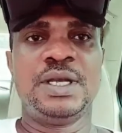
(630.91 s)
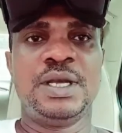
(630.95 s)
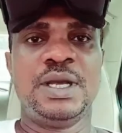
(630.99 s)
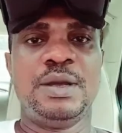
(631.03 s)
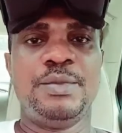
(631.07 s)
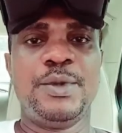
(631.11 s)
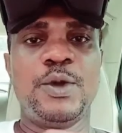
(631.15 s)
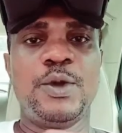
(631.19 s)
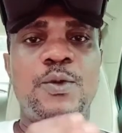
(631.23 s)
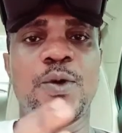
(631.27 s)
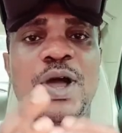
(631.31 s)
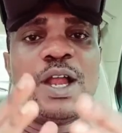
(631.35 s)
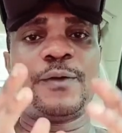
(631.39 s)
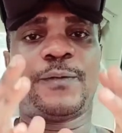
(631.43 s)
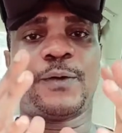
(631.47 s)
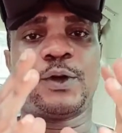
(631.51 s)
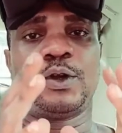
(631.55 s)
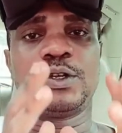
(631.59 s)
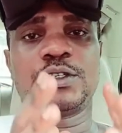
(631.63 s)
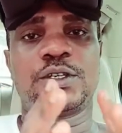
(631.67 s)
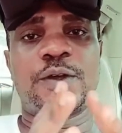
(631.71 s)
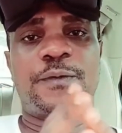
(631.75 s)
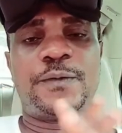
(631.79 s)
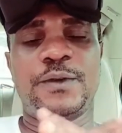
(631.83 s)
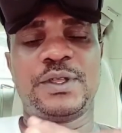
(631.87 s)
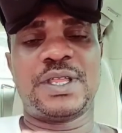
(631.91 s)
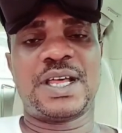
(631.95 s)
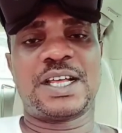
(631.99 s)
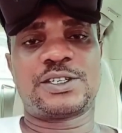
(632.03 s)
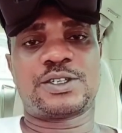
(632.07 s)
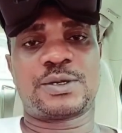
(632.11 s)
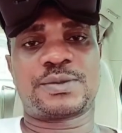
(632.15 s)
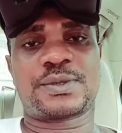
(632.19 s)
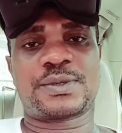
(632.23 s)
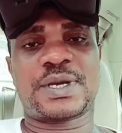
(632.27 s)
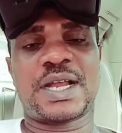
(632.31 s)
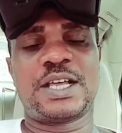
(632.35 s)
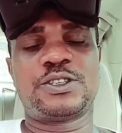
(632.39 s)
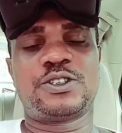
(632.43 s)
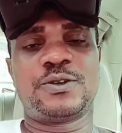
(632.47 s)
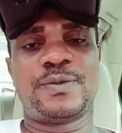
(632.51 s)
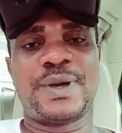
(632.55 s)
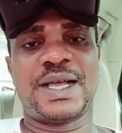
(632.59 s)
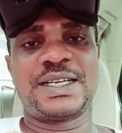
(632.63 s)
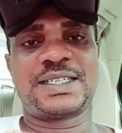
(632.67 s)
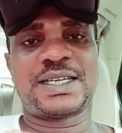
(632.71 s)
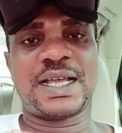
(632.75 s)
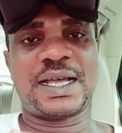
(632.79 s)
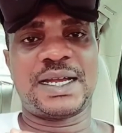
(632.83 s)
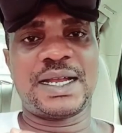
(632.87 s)
Meanwhile, for those of you that are subscribed to my
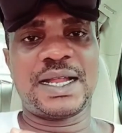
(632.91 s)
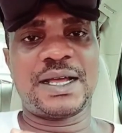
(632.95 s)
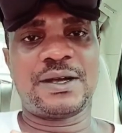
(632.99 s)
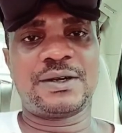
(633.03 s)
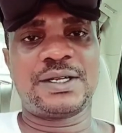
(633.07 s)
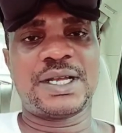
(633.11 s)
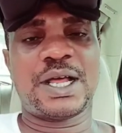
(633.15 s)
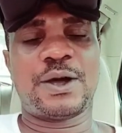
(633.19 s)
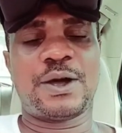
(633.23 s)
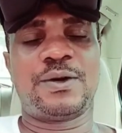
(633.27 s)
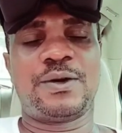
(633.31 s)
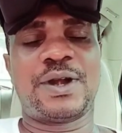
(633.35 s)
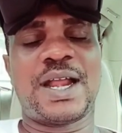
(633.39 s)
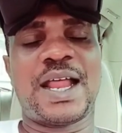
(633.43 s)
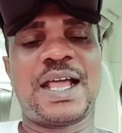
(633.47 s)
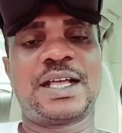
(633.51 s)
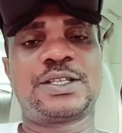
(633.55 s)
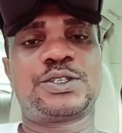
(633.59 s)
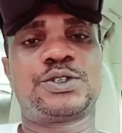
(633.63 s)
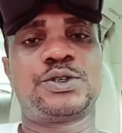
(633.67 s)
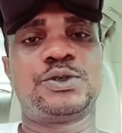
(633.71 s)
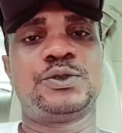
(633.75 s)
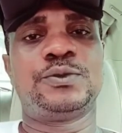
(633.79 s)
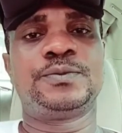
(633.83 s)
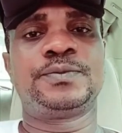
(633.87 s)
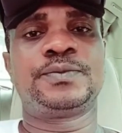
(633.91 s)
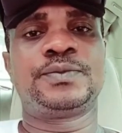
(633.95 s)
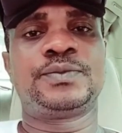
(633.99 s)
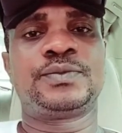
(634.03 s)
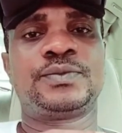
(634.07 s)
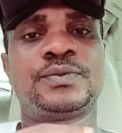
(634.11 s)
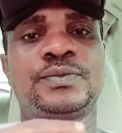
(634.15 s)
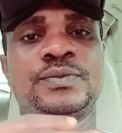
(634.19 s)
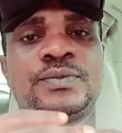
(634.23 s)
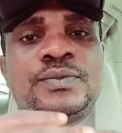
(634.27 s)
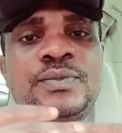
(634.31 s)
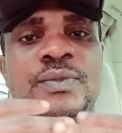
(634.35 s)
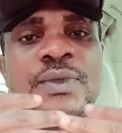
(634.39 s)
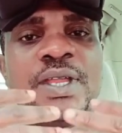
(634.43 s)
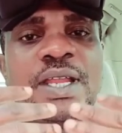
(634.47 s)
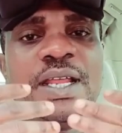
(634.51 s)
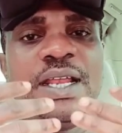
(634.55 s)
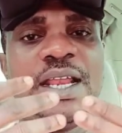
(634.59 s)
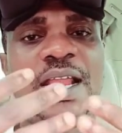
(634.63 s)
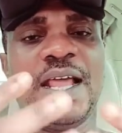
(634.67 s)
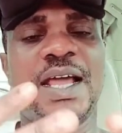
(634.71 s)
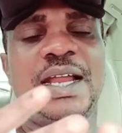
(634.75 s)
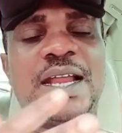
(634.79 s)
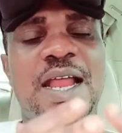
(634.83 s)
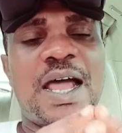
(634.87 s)
channel that would like to
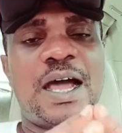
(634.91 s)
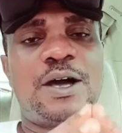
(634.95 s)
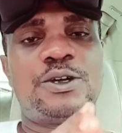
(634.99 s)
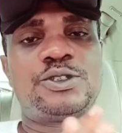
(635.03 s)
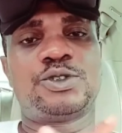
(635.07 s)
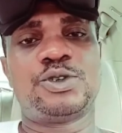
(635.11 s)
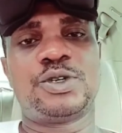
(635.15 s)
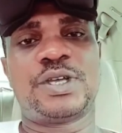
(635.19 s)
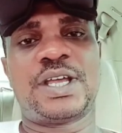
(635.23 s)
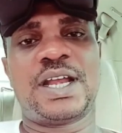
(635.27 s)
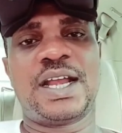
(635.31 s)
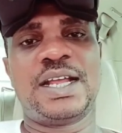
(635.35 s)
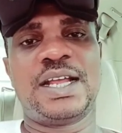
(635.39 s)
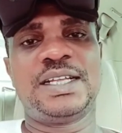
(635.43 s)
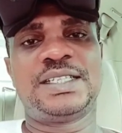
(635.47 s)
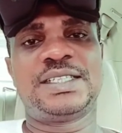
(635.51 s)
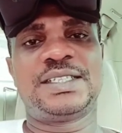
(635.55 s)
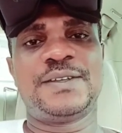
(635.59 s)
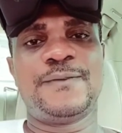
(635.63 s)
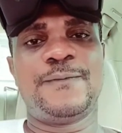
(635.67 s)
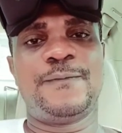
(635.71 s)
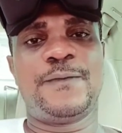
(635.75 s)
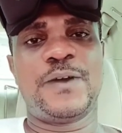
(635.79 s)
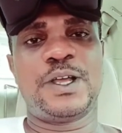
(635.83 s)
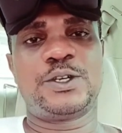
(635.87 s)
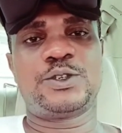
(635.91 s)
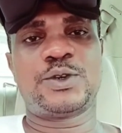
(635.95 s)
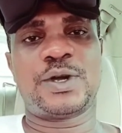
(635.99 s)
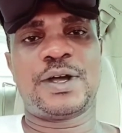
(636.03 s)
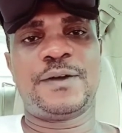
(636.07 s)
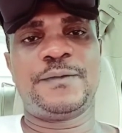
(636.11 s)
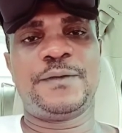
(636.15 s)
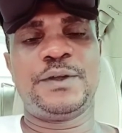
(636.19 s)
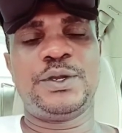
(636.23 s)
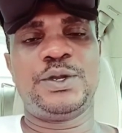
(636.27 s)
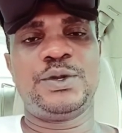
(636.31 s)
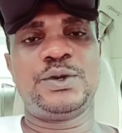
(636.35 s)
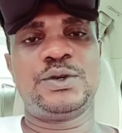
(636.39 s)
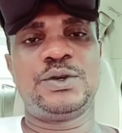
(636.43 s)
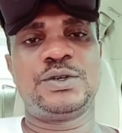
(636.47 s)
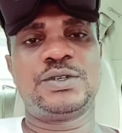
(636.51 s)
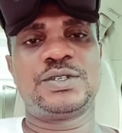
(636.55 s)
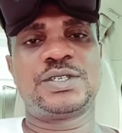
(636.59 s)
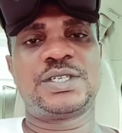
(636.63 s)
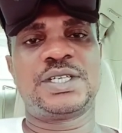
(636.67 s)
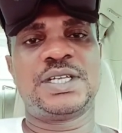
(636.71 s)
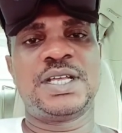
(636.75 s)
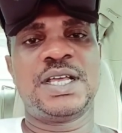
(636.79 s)
learn how to create virtual videos